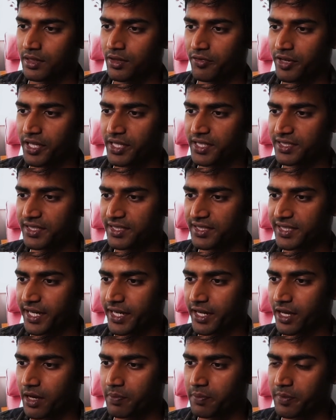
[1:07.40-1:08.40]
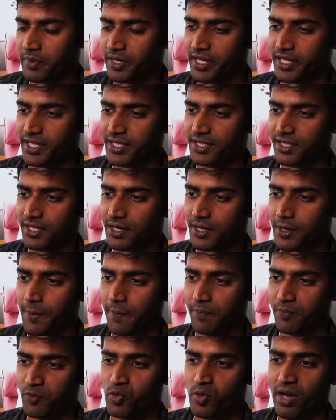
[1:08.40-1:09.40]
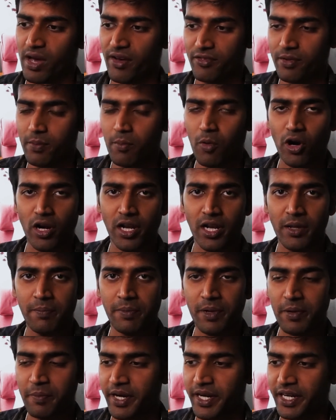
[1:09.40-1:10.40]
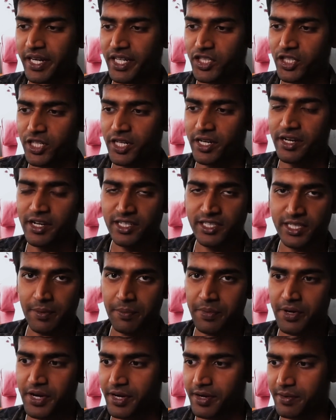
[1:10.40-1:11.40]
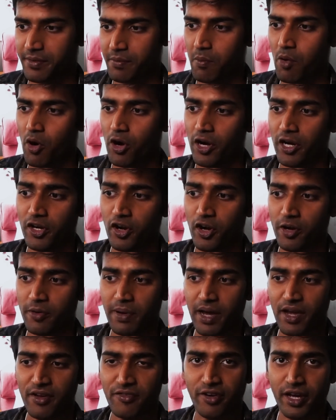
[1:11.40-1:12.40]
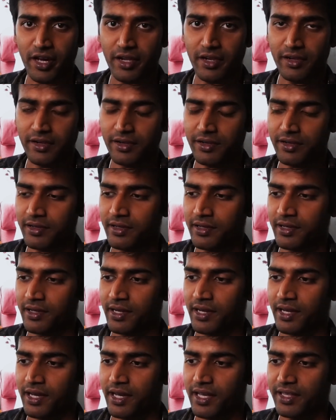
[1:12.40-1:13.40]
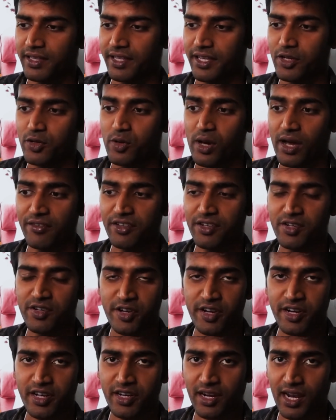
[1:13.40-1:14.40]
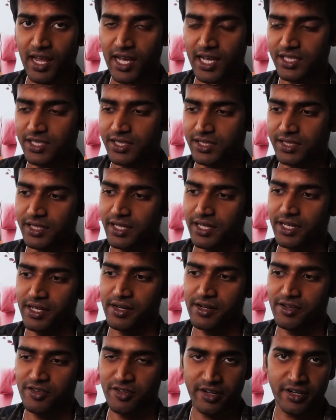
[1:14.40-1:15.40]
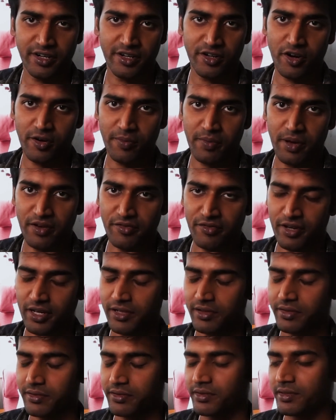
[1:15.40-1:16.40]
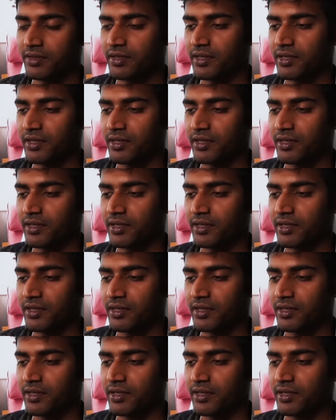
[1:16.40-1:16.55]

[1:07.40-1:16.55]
the way this is set up is uh, you have the model implementation in a separate model.py file, and then you have the trainer class in a trainer.py file.